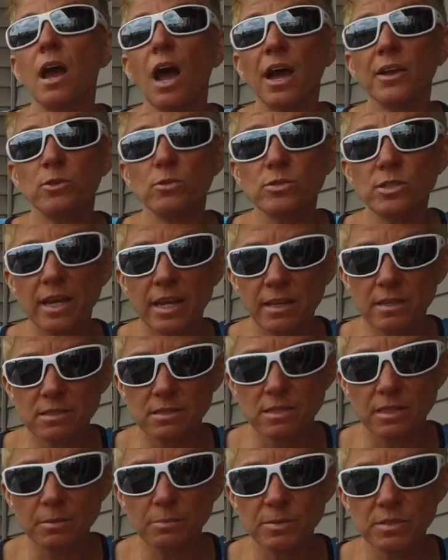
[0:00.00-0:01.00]
I use 8
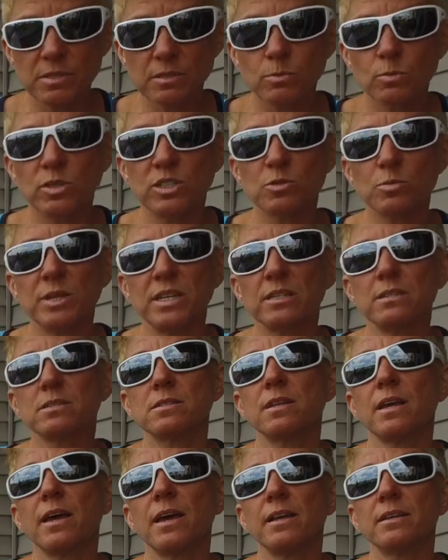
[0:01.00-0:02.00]
sips, which
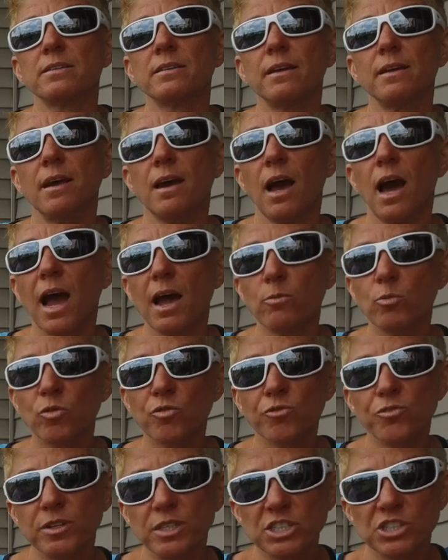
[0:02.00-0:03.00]
means that I
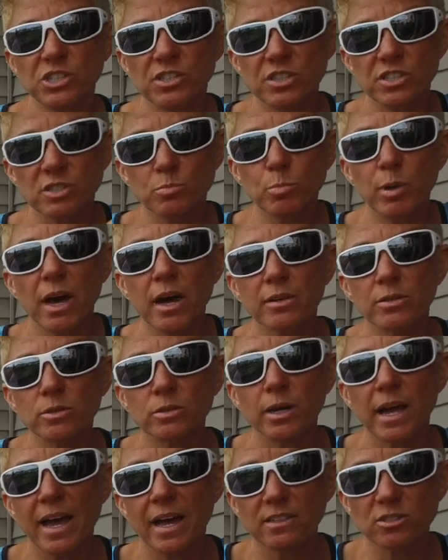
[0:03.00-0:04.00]
will finish this
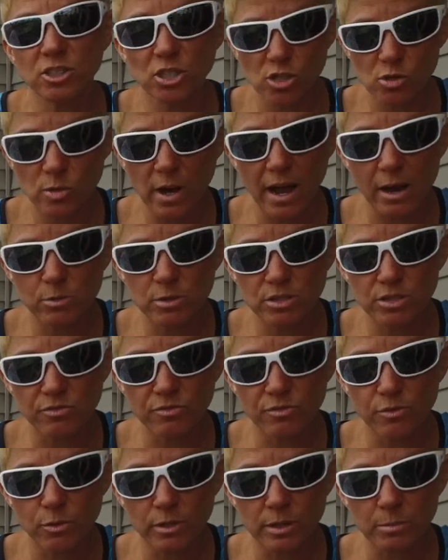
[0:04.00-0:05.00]
bottle at 2 hours
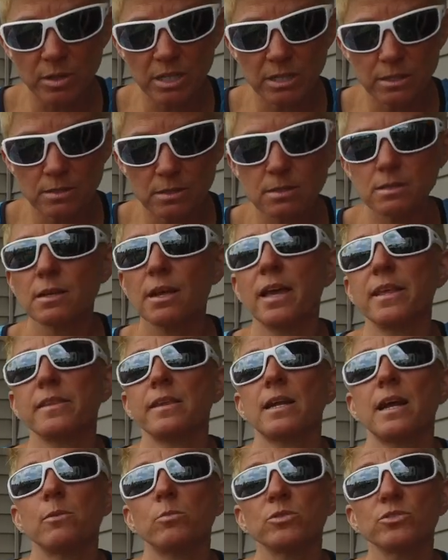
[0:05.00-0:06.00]
and 40 minutes,
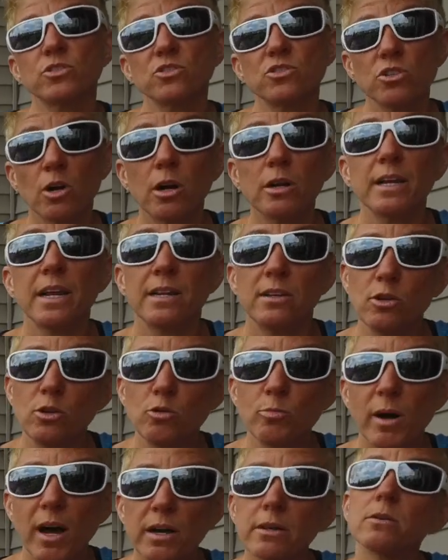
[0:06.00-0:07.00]
and then I will start a
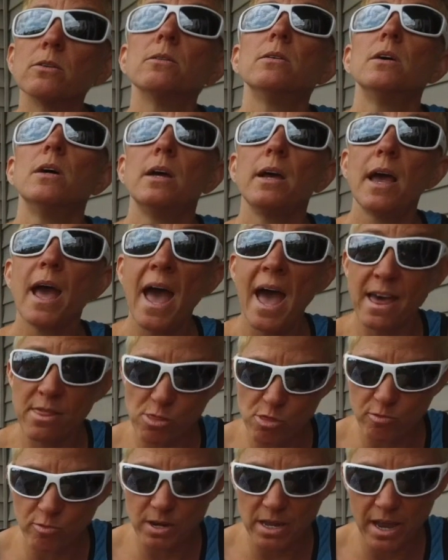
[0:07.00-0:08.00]
new bottle at
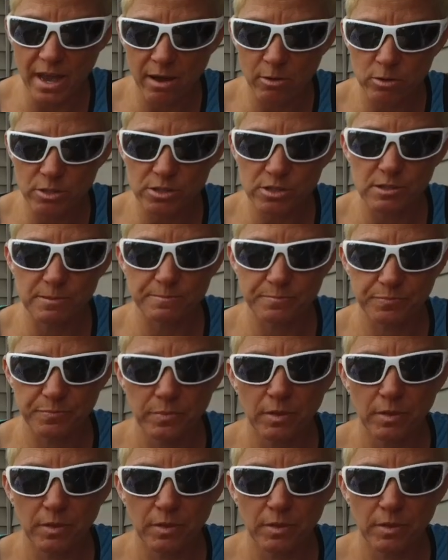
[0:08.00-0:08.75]
3 hours.